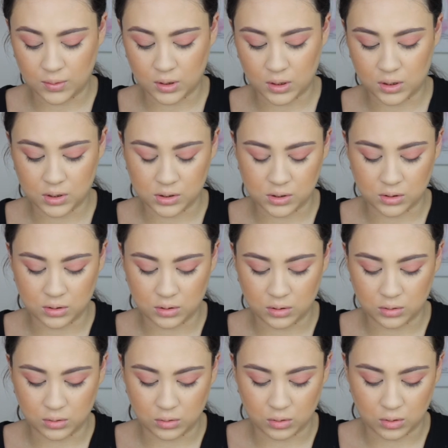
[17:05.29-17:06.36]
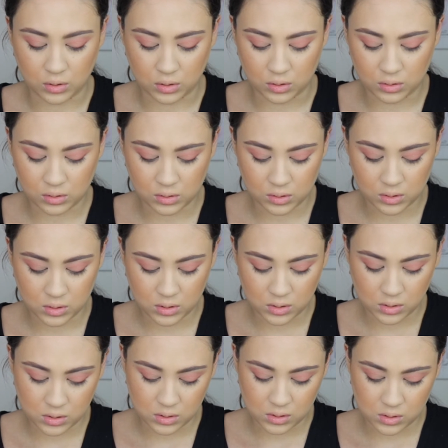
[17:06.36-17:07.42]
it because they're a little long.
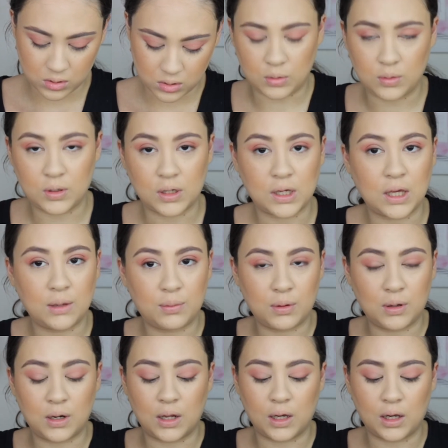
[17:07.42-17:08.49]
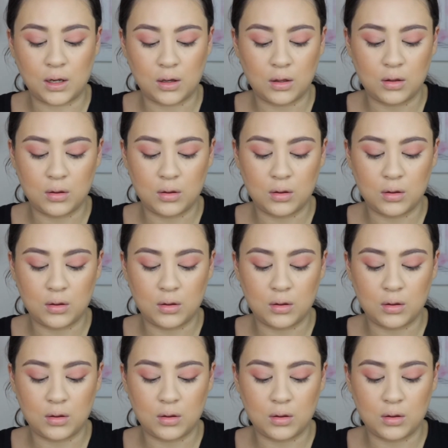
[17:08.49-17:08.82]
I want to keep it like